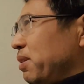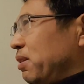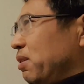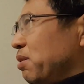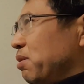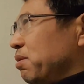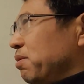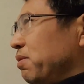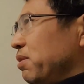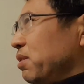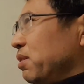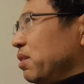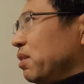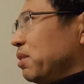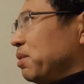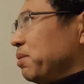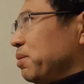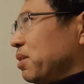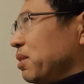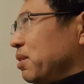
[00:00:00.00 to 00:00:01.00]
But however,
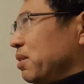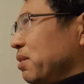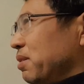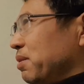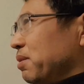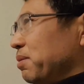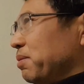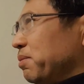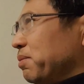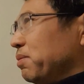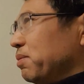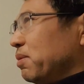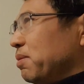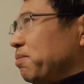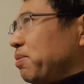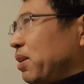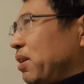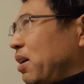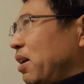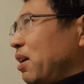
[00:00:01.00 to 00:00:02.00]

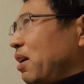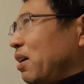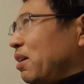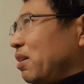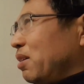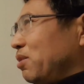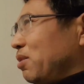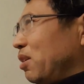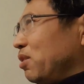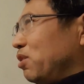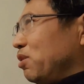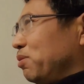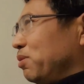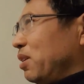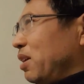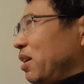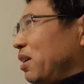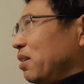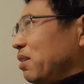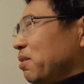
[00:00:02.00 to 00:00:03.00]
but I do
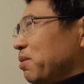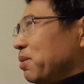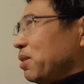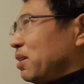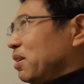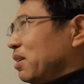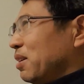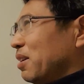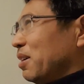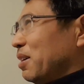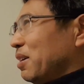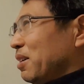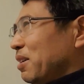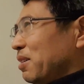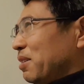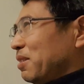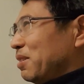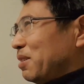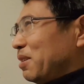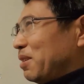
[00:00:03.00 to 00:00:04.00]
it anyway.
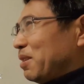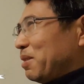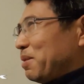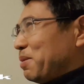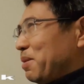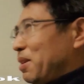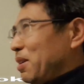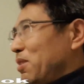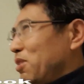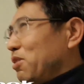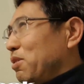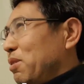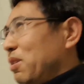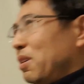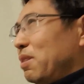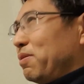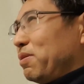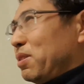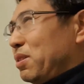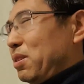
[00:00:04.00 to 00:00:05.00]
I should
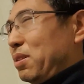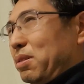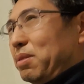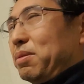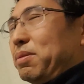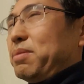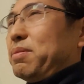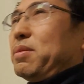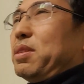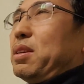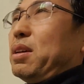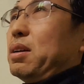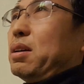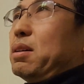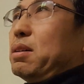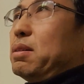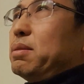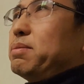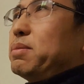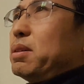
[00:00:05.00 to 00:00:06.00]
have, but
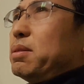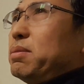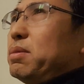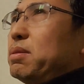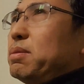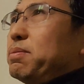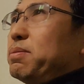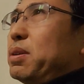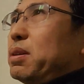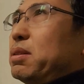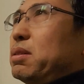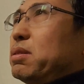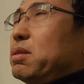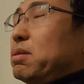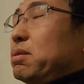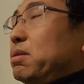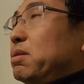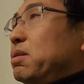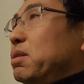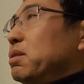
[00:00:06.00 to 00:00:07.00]

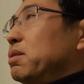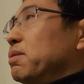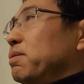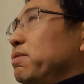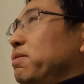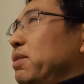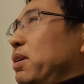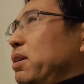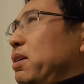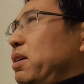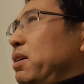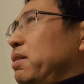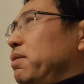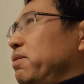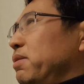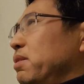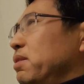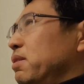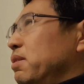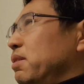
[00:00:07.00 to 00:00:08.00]
it is very heavy.